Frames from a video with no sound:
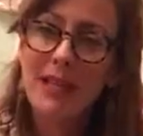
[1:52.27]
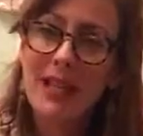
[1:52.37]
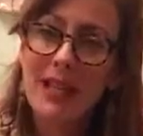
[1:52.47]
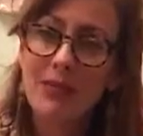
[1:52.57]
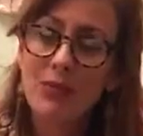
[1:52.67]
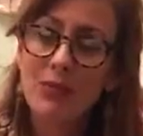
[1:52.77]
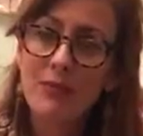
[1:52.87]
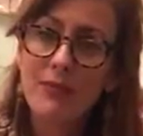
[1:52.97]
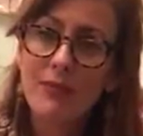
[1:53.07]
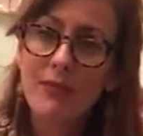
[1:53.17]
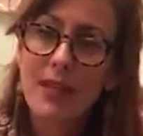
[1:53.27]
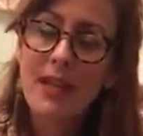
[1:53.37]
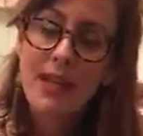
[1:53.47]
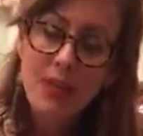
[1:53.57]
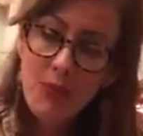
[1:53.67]
be careful.
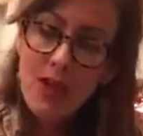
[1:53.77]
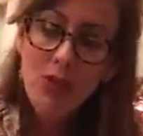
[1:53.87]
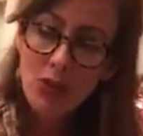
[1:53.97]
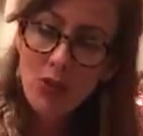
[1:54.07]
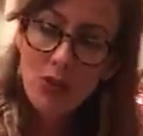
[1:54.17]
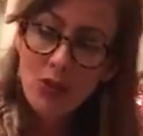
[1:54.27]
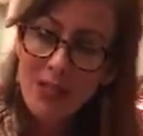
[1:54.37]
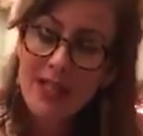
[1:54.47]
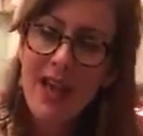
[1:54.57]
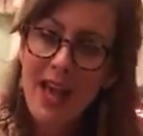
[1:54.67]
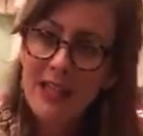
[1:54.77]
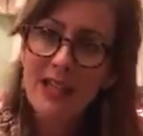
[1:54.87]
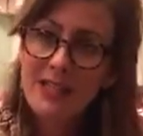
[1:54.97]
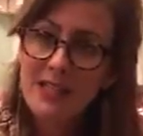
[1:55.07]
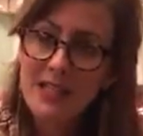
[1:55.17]
If we don't learn in our
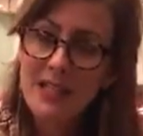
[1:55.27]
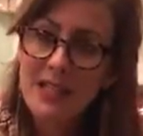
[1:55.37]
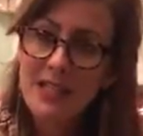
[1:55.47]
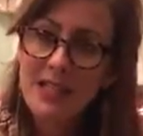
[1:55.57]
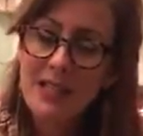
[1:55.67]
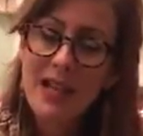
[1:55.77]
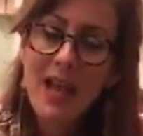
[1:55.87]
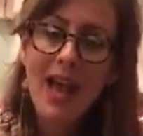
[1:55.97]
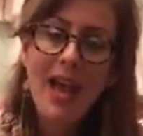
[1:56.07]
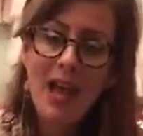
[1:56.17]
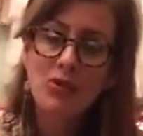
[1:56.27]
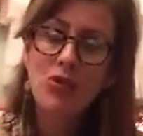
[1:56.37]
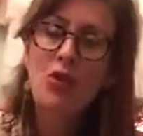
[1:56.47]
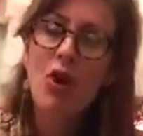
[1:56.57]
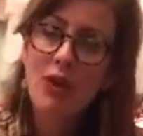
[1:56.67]
adolescent years how
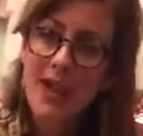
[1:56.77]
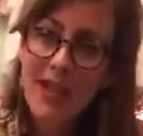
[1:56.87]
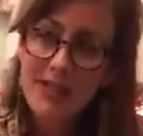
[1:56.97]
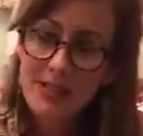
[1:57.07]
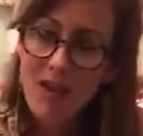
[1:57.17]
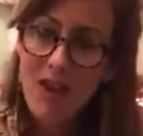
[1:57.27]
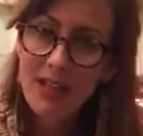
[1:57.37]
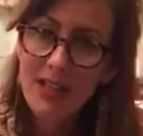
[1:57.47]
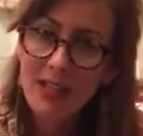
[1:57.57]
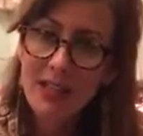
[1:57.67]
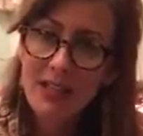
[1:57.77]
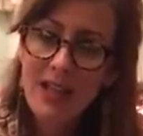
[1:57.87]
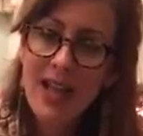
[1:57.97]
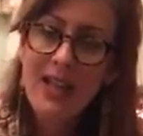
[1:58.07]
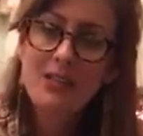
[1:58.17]
to honour anxiety,
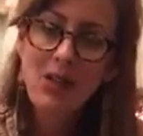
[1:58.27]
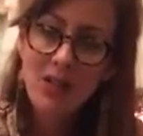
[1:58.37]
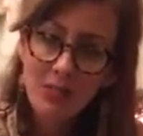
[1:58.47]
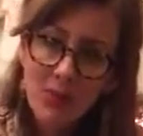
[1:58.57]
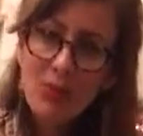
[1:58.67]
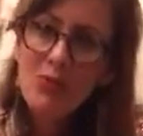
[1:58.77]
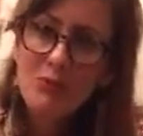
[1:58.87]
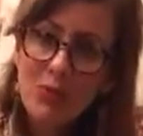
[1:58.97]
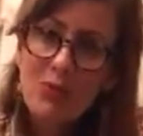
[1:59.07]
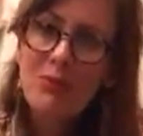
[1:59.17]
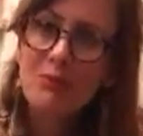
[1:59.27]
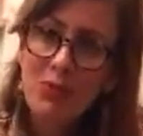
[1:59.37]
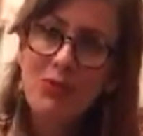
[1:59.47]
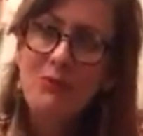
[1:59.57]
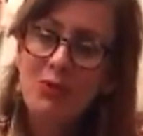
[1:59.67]
anxiety builds and builds and
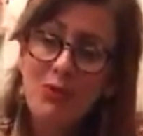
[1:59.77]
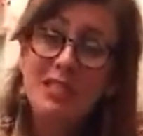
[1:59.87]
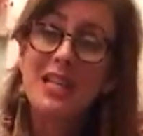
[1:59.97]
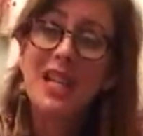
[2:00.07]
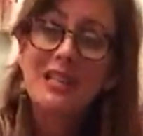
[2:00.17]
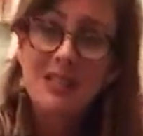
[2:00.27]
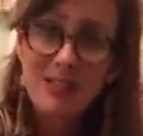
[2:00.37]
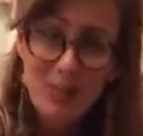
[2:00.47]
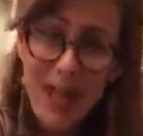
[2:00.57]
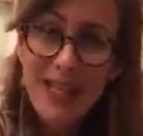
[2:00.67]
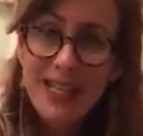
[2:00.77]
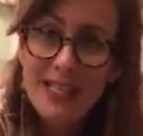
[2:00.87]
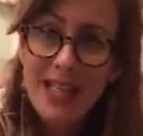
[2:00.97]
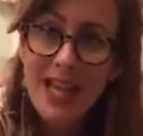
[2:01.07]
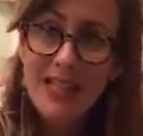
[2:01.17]
builds and builds and takes us into panic
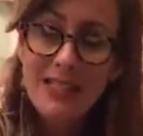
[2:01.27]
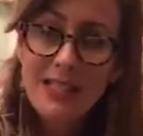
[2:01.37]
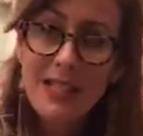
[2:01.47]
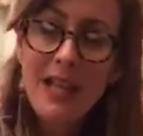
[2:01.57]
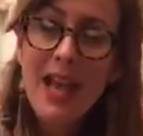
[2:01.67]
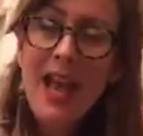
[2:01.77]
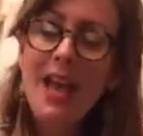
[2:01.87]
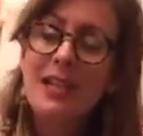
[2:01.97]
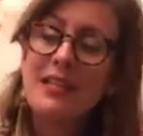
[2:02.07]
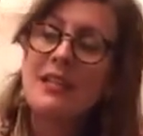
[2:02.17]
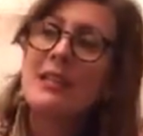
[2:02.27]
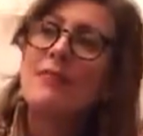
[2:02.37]
attacks. And